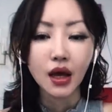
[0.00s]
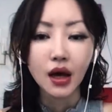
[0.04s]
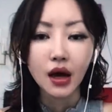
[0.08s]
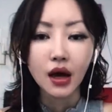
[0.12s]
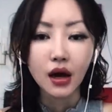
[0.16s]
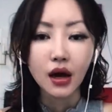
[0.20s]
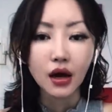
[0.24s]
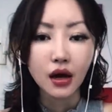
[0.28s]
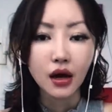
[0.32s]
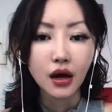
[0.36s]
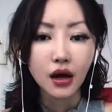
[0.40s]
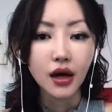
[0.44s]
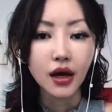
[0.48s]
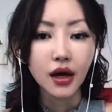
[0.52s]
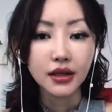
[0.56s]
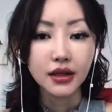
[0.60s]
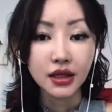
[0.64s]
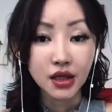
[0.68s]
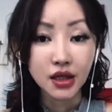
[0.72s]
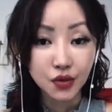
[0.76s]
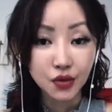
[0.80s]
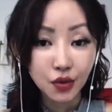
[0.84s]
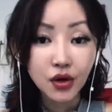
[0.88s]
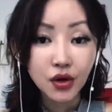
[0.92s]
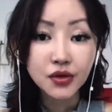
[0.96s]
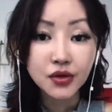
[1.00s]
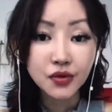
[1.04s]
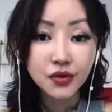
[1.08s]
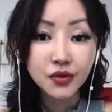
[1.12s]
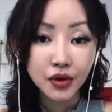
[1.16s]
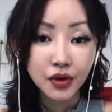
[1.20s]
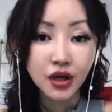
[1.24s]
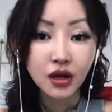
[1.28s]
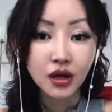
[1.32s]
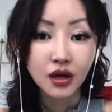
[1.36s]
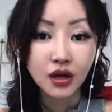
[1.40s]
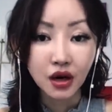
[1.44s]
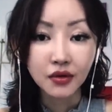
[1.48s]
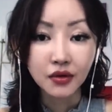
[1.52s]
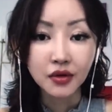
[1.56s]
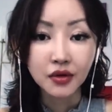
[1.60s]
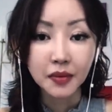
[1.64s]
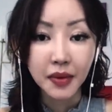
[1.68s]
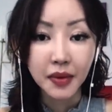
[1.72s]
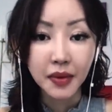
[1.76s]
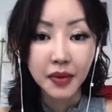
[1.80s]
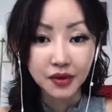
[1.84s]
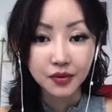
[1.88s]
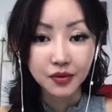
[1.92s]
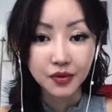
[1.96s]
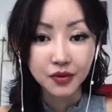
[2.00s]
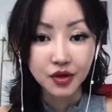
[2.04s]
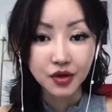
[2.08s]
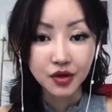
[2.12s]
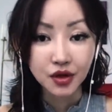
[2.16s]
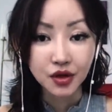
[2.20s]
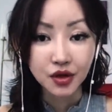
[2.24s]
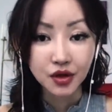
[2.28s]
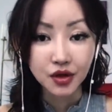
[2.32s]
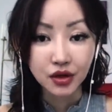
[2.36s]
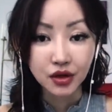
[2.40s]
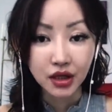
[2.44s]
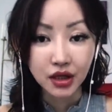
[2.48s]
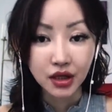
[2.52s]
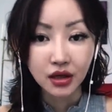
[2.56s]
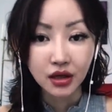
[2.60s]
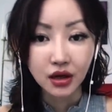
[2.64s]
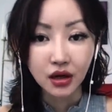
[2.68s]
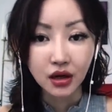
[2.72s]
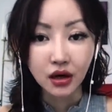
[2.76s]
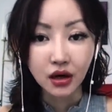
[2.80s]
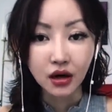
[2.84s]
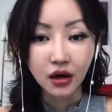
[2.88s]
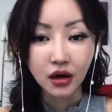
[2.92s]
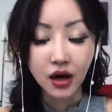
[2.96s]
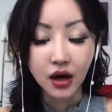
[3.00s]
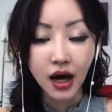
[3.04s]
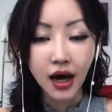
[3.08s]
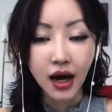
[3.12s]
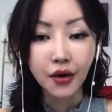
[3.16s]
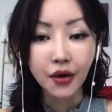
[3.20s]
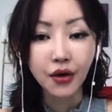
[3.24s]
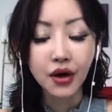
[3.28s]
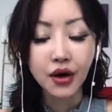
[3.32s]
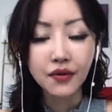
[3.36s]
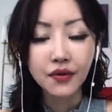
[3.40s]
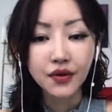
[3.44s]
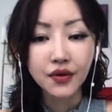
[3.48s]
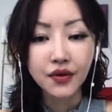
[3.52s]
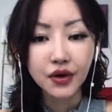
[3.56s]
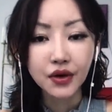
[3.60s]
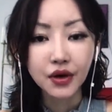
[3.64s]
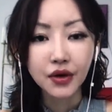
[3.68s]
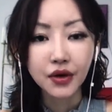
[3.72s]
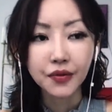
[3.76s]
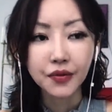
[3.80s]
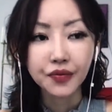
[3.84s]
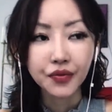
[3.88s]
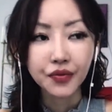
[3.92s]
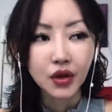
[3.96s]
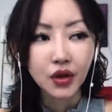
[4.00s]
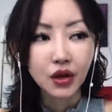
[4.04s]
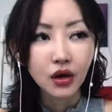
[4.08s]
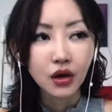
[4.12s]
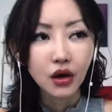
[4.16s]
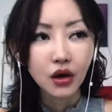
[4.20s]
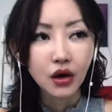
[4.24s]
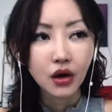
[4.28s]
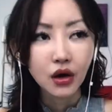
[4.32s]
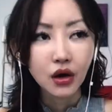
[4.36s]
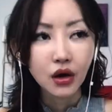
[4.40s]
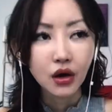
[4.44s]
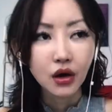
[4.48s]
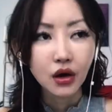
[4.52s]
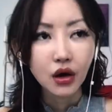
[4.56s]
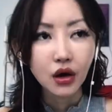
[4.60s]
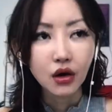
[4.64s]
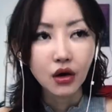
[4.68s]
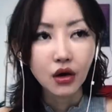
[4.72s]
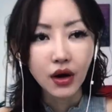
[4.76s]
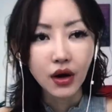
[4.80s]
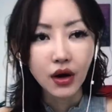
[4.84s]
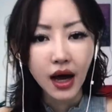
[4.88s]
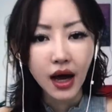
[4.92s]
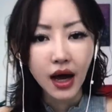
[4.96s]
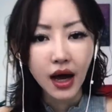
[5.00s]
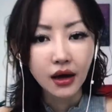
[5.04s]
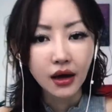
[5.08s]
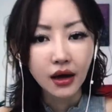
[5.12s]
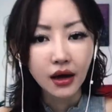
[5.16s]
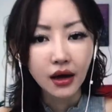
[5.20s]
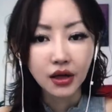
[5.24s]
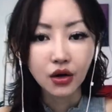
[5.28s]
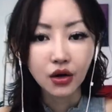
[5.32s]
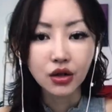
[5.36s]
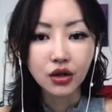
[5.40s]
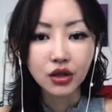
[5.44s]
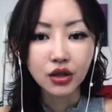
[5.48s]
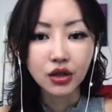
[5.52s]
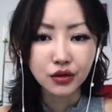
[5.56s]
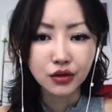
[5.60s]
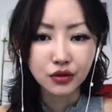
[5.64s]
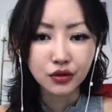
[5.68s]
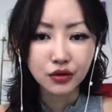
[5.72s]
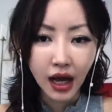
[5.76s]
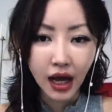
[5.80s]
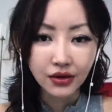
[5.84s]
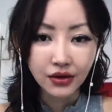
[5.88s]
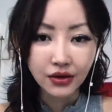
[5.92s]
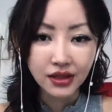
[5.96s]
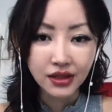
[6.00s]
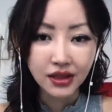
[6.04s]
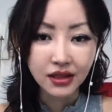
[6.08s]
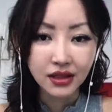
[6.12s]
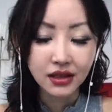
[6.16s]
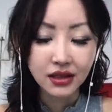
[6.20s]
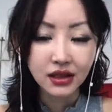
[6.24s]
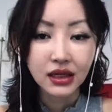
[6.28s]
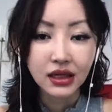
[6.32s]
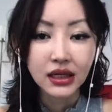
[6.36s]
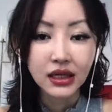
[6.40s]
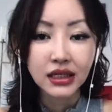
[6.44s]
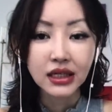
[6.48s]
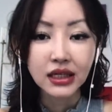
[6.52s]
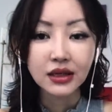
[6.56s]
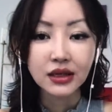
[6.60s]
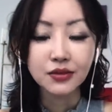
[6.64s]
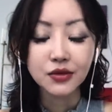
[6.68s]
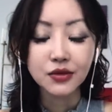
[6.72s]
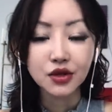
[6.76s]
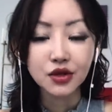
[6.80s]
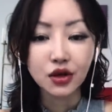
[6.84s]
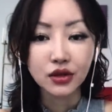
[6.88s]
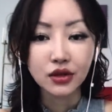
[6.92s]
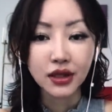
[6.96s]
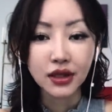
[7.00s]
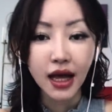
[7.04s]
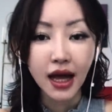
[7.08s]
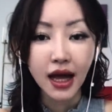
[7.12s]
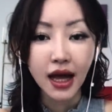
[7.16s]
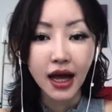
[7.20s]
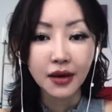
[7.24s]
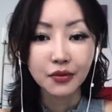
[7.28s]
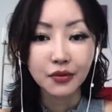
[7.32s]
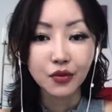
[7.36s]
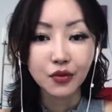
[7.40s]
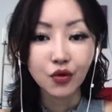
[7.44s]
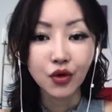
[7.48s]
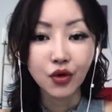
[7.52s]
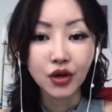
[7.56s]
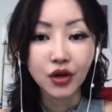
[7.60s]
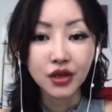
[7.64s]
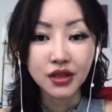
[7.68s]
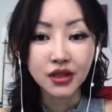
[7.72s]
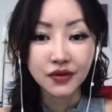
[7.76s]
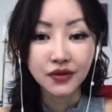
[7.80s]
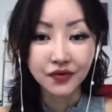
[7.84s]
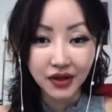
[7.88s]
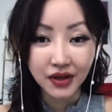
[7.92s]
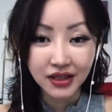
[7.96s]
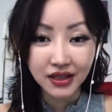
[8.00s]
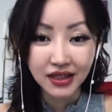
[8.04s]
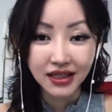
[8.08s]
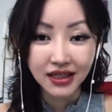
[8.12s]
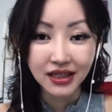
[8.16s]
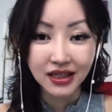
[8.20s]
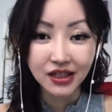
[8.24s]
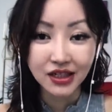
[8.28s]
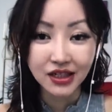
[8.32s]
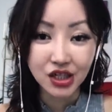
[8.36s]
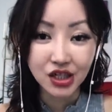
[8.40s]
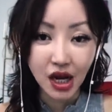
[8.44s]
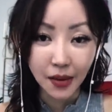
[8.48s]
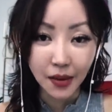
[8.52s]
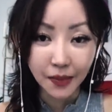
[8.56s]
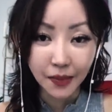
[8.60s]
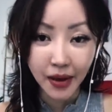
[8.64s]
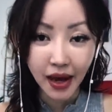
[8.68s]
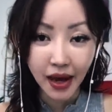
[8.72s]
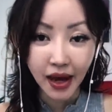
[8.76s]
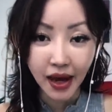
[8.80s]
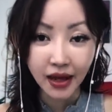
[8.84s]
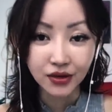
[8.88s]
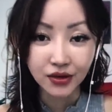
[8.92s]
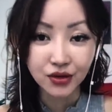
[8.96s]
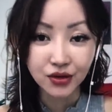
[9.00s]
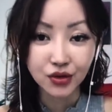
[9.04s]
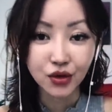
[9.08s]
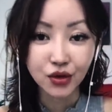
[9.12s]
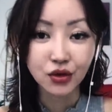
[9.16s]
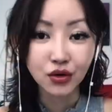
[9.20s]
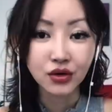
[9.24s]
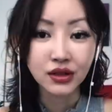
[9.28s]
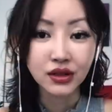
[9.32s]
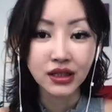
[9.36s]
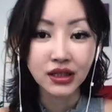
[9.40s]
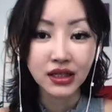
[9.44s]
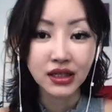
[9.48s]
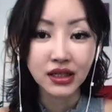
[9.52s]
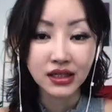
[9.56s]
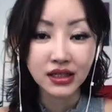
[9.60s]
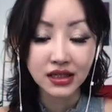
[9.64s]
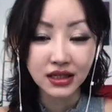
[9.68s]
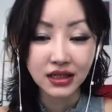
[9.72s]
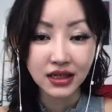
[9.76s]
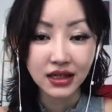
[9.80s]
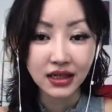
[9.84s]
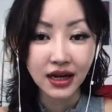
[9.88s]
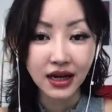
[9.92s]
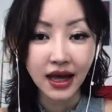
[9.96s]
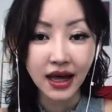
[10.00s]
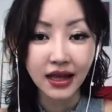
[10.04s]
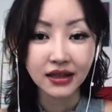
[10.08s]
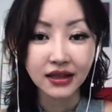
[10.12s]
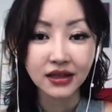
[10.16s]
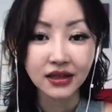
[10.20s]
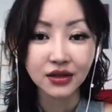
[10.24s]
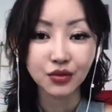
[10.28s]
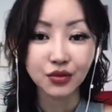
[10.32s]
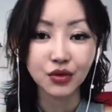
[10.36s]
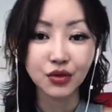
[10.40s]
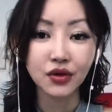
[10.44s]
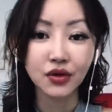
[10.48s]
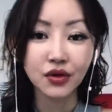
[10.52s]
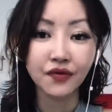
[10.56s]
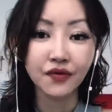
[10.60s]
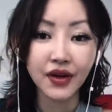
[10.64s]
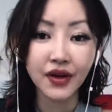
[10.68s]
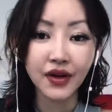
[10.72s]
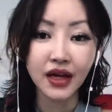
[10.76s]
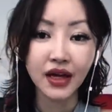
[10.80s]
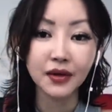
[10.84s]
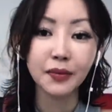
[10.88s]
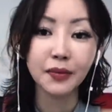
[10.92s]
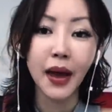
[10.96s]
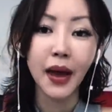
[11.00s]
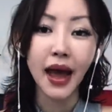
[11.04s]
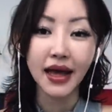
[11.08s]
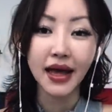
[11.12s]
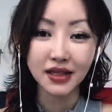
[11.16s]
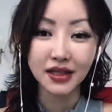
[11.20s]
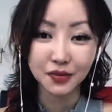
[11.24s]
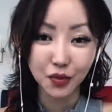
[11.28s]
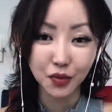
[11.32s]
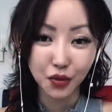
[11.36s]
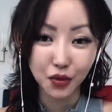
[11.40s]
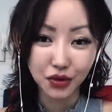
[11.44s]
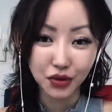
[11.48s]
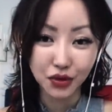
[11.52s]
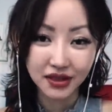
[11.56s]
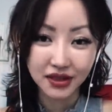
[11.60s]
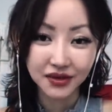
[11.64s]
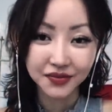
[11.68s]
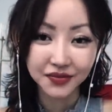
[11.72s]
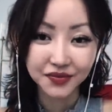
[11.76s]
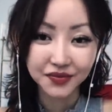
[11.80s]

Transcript: and he was really loved by Kim Jong Il. Uh, however, around like early 2000, Kim Jong Nam was visiting Japan to go to Disneyland with a fake passport.